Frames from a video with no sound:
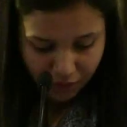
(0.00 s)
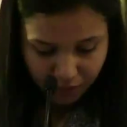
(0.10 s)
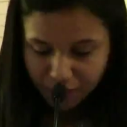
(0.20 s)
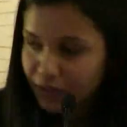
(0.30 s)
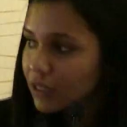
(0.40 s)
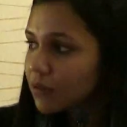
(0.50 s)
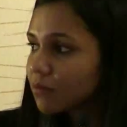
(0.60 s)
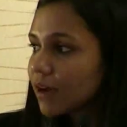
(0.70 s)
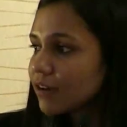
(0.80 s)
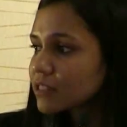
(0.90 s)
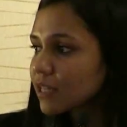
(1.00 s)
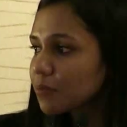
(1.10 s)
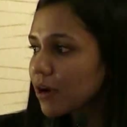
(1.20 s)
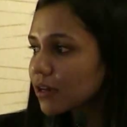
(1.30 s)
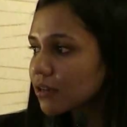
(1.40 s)
V virus-like
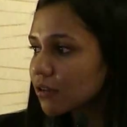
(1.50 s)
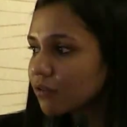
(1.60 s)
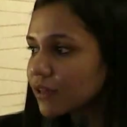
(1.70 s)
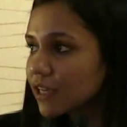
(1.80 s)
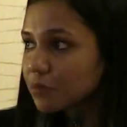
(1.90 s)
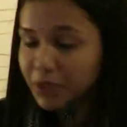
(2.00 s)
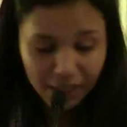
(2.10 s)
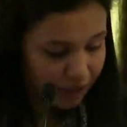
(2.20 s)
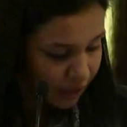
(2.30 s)
particle, or VLP.